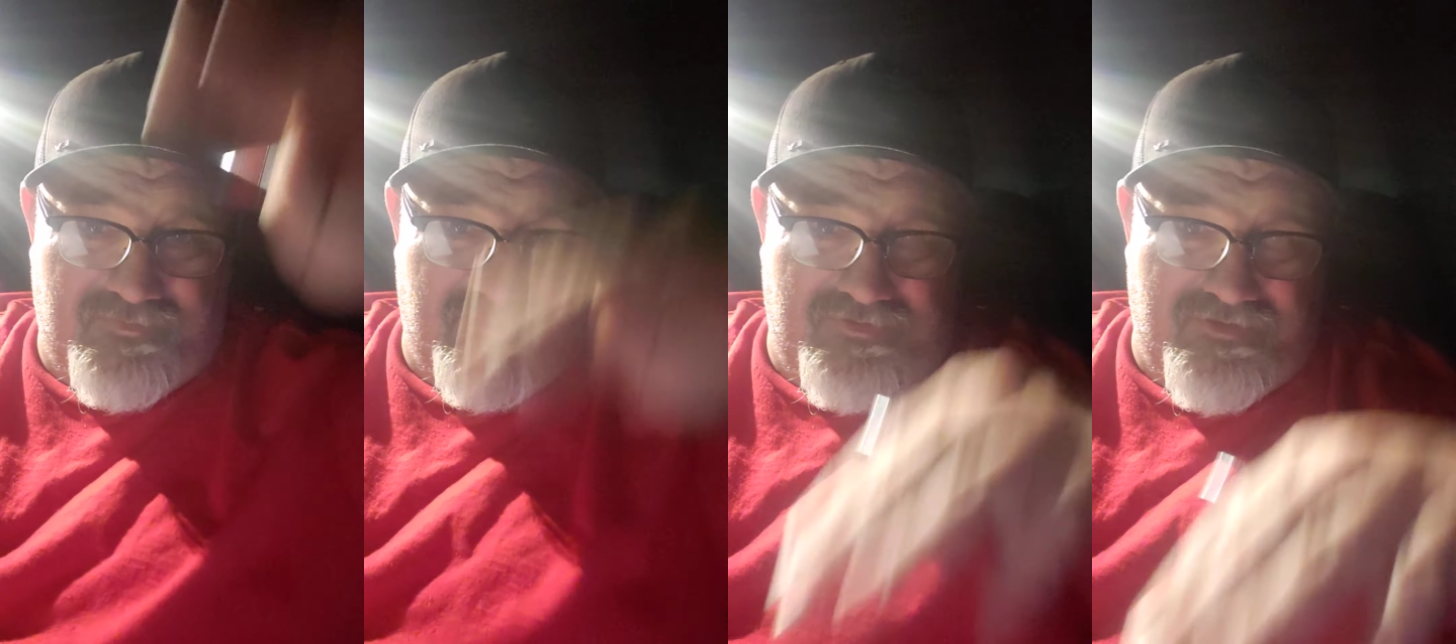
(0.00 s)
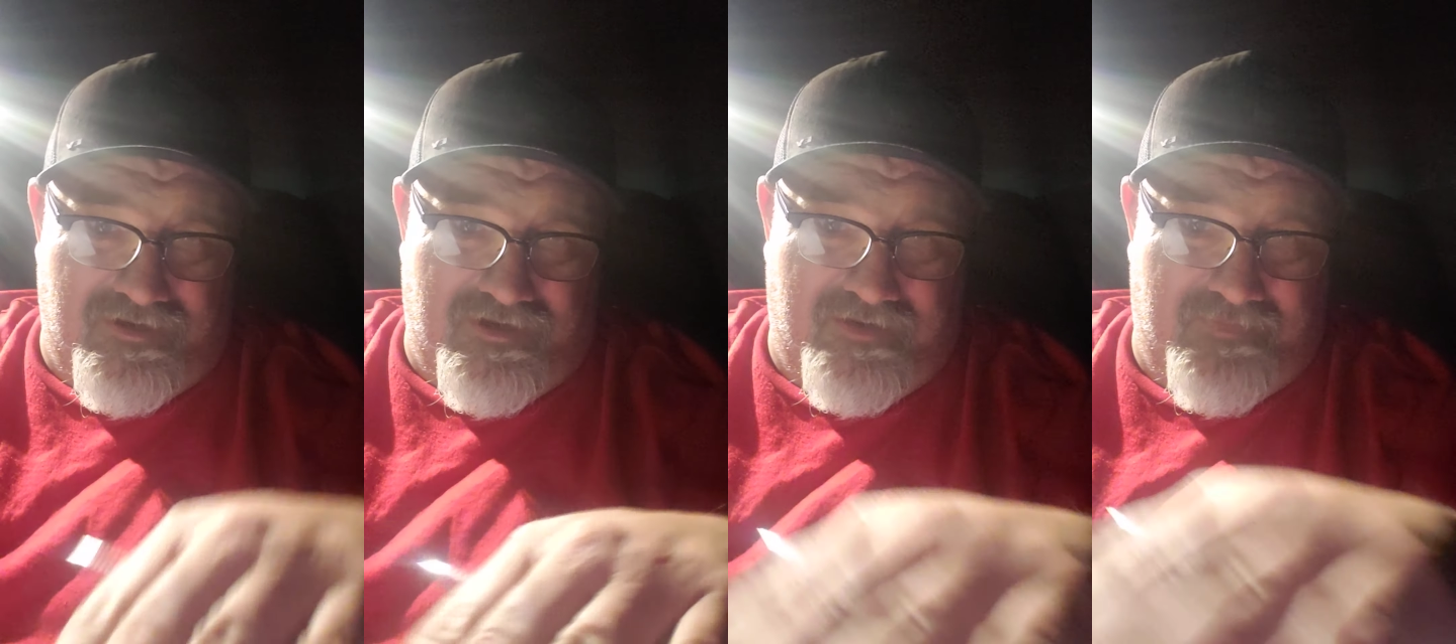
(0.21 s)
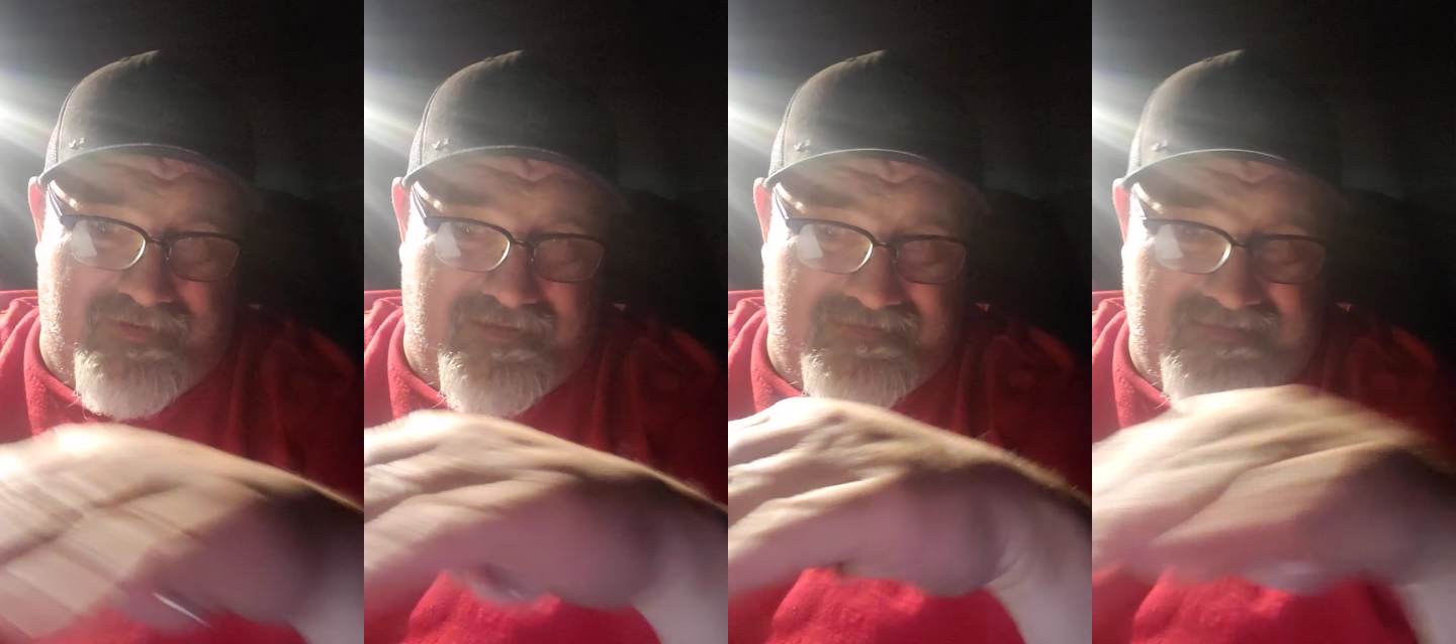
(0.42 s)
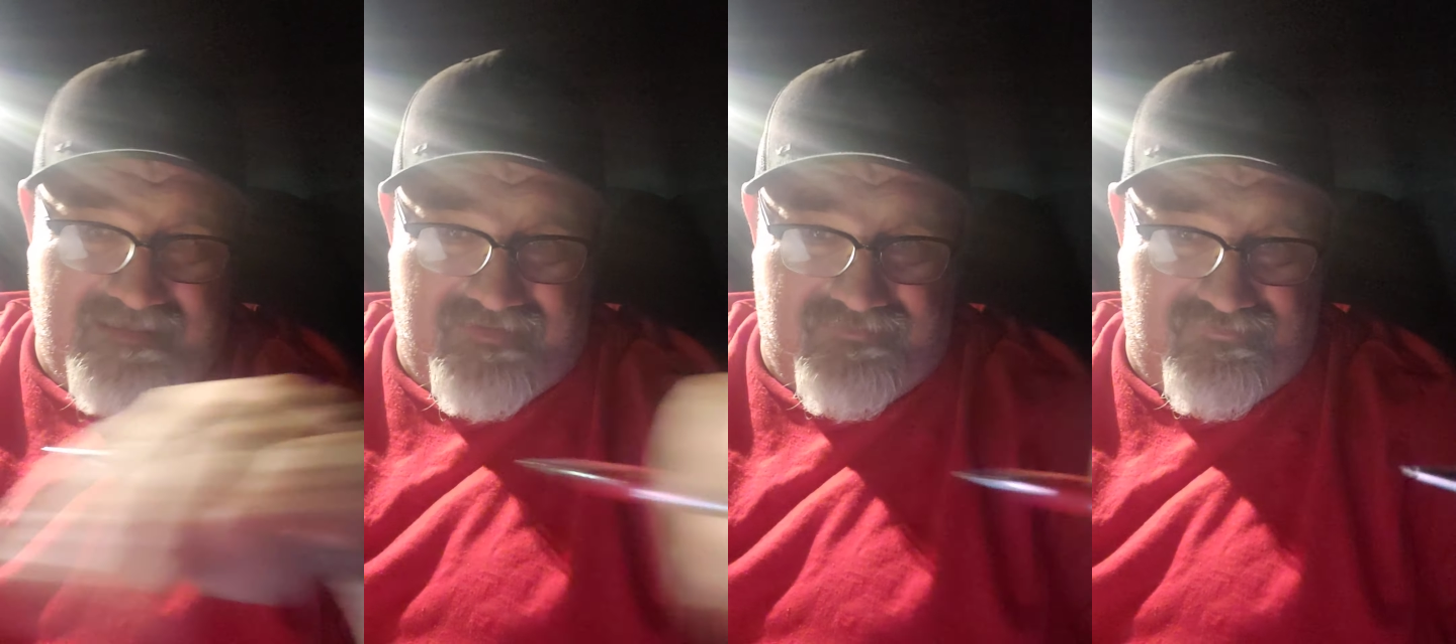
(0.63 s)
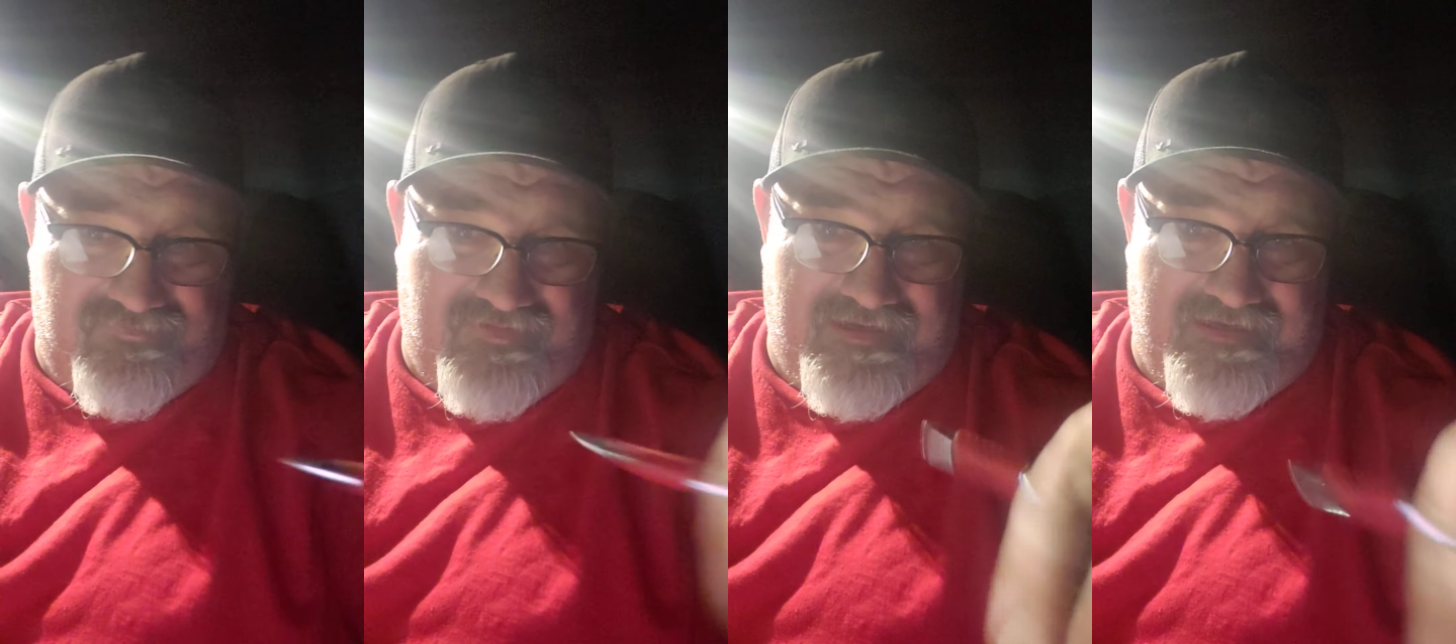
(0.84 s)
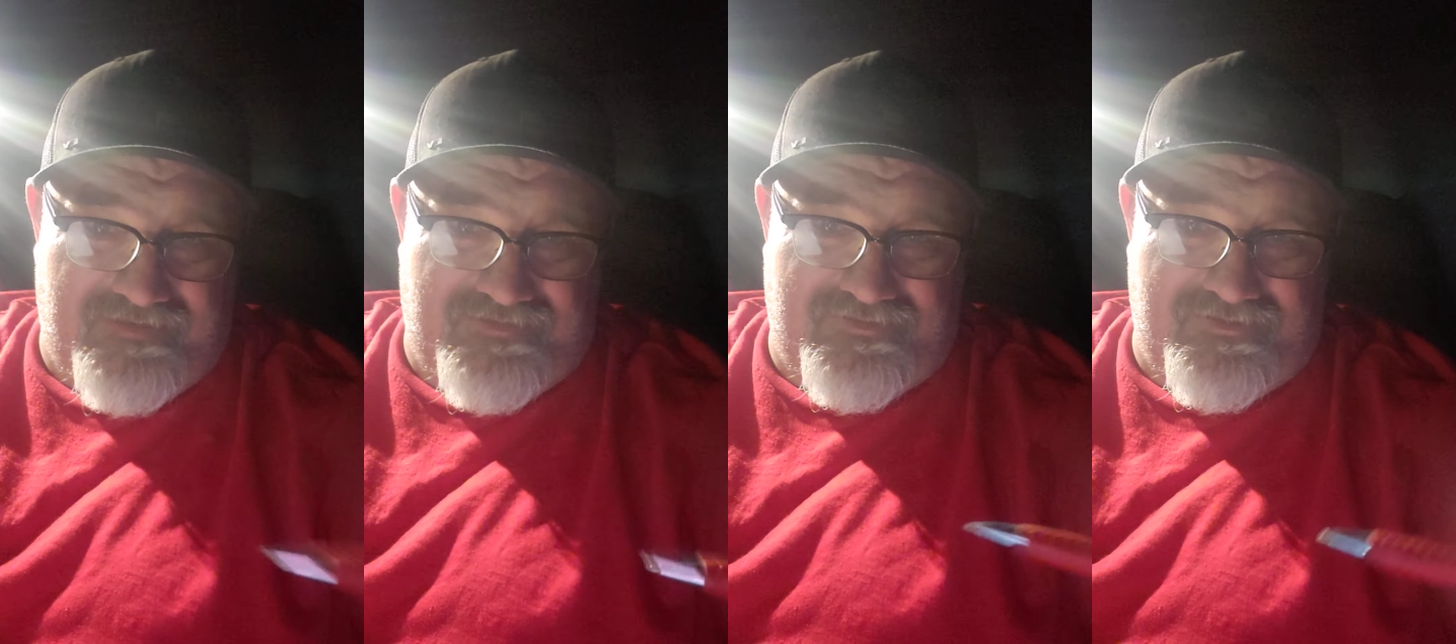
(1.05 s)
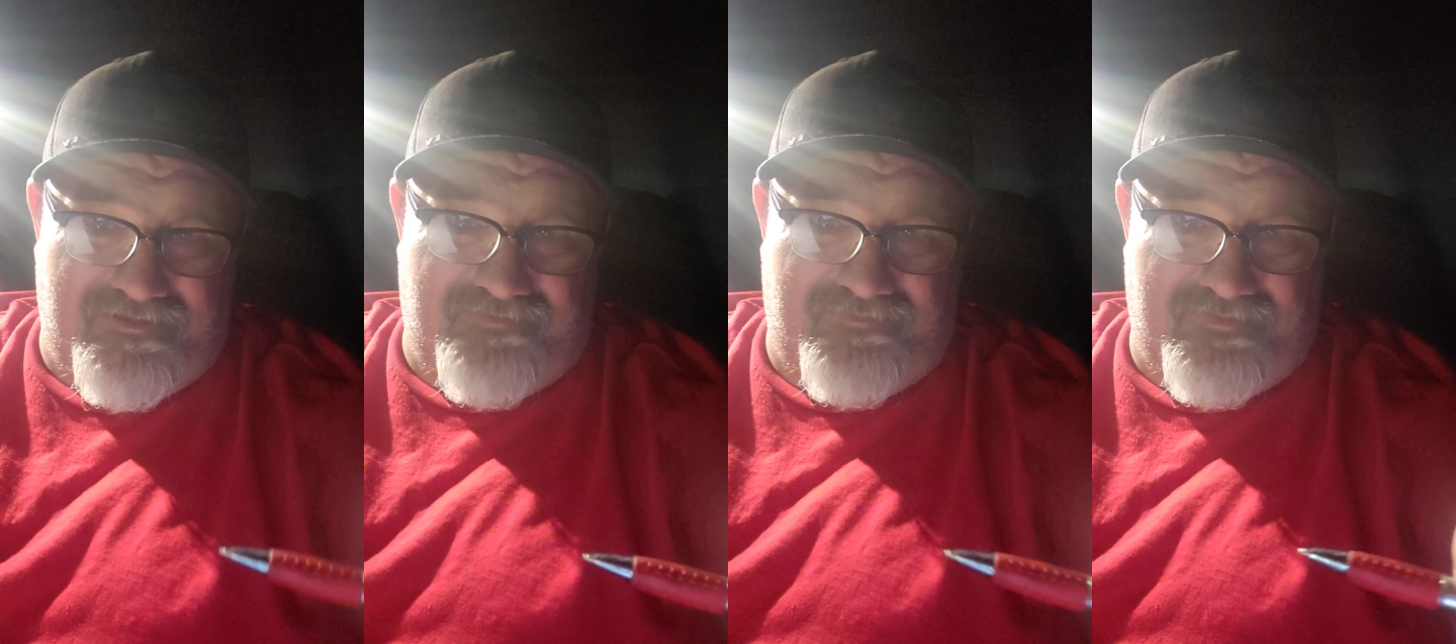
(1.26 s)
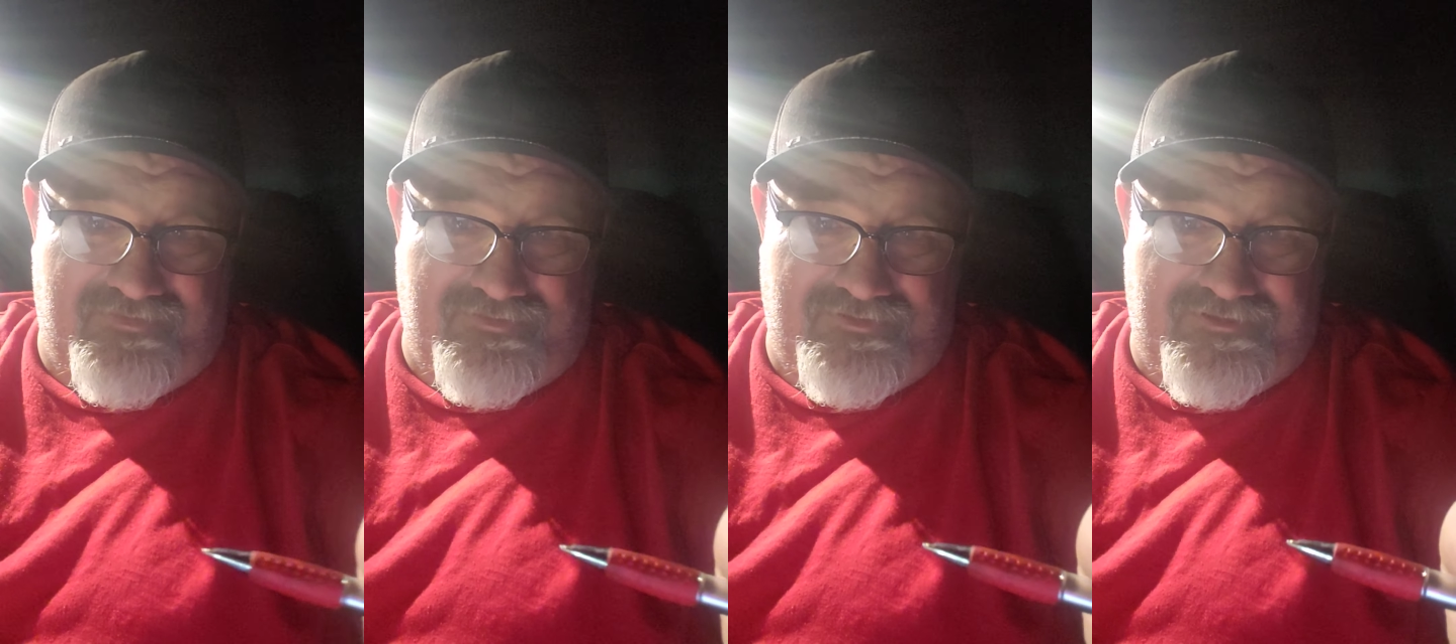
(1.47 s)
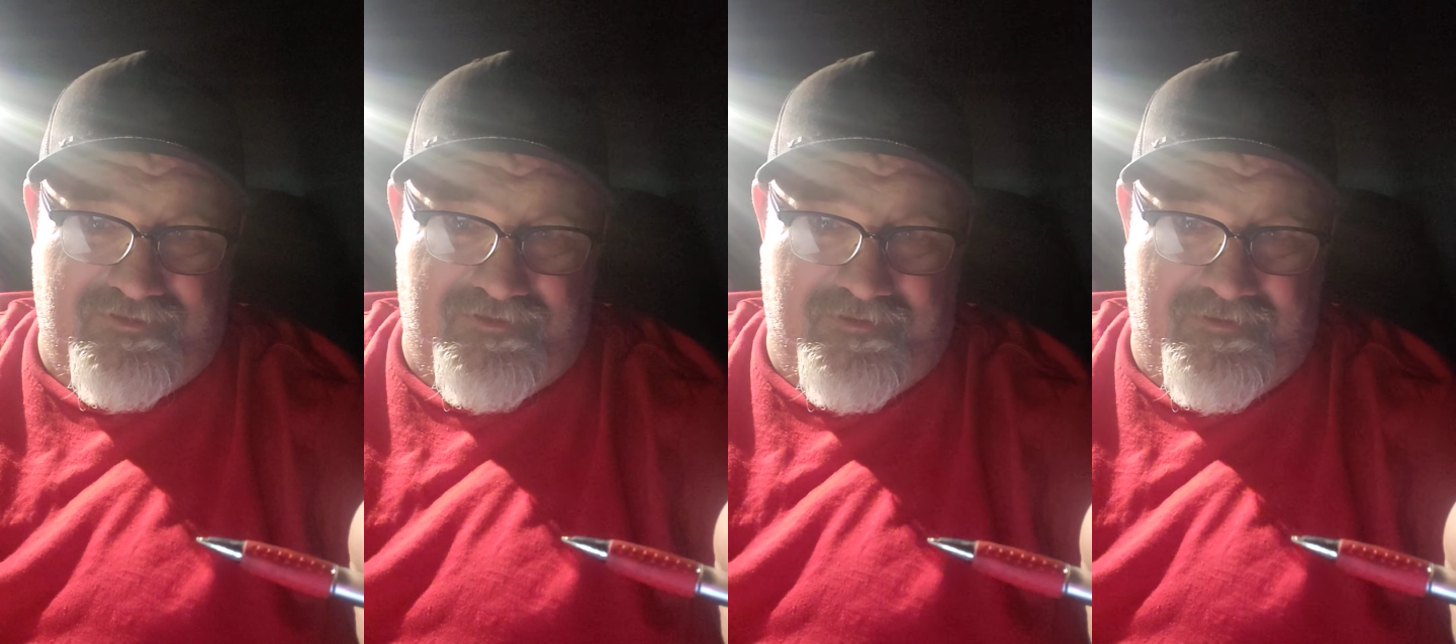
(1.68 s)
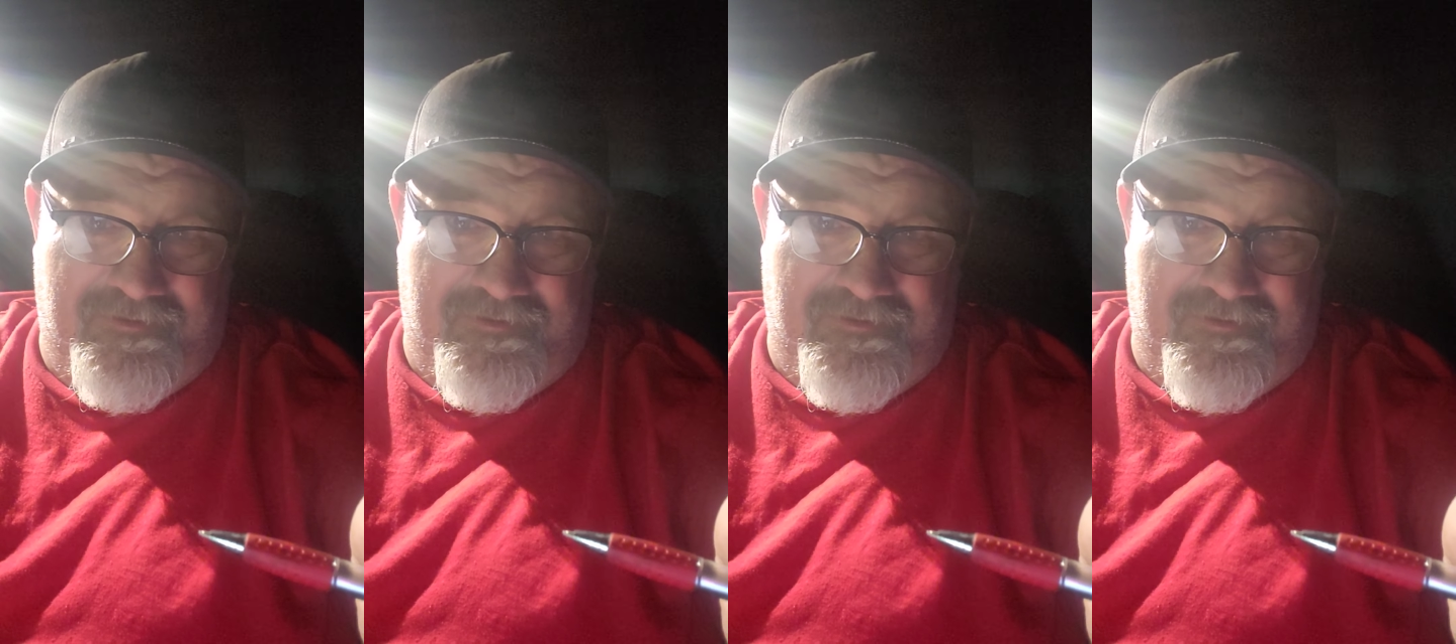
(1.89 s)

We're talking about 10 feet of servers.